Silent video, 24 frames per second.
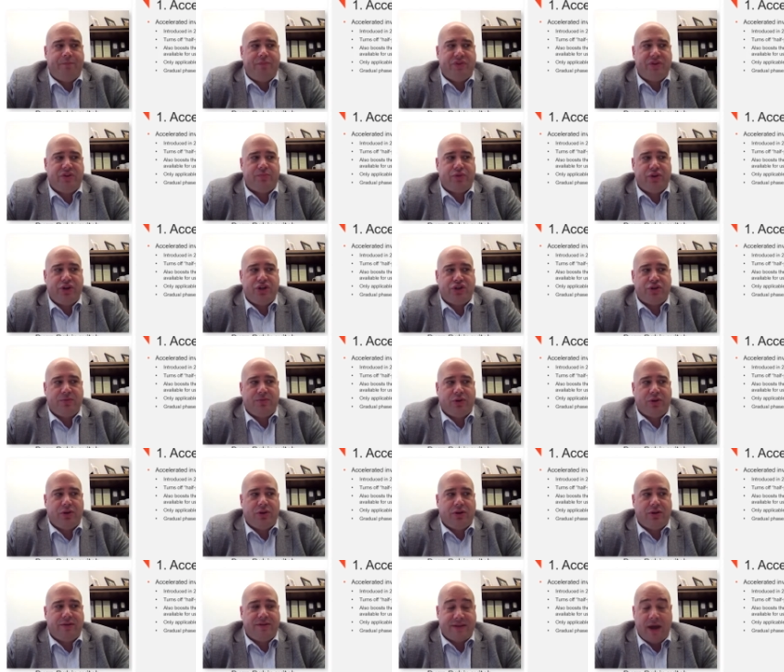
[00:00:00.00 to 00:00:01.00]

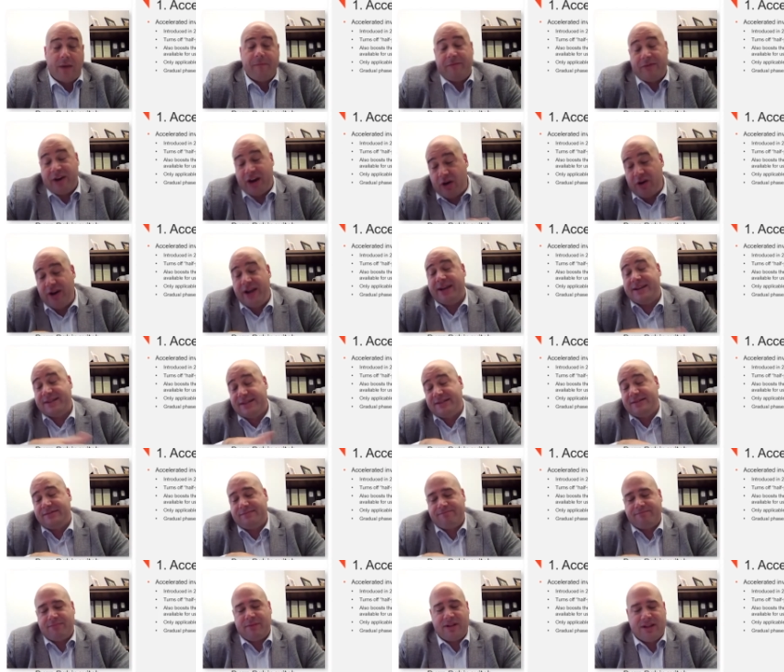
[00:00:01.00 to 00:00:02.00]
various
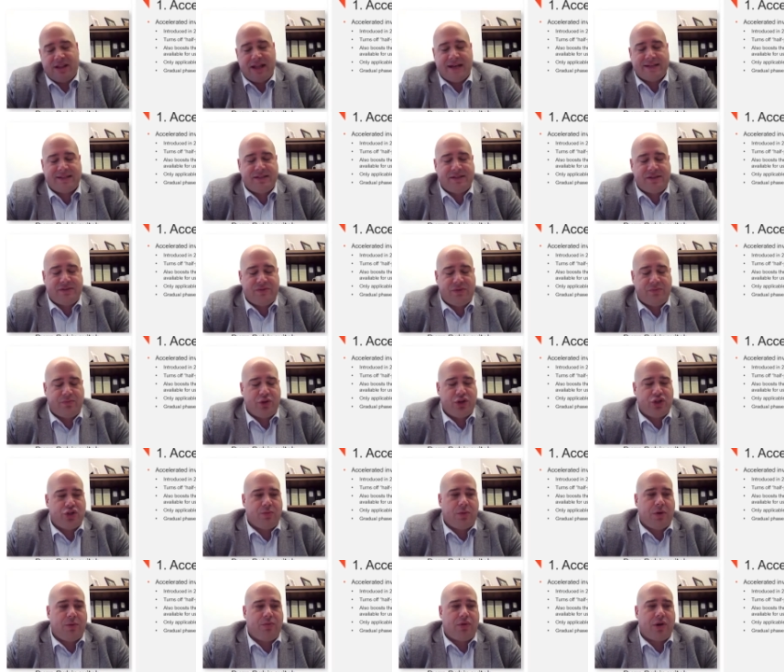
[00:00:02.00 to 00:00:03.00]
classes of
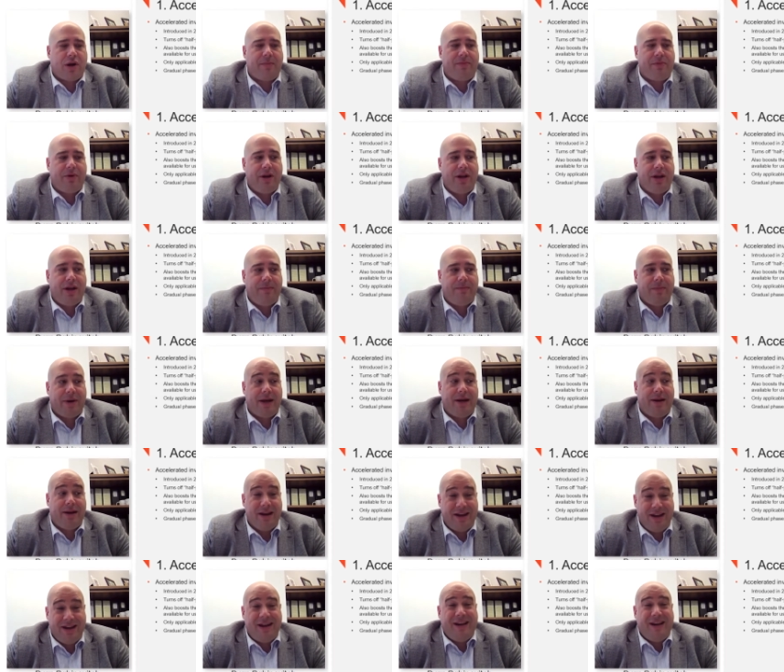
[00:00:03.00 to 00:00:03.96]
depreciable property, but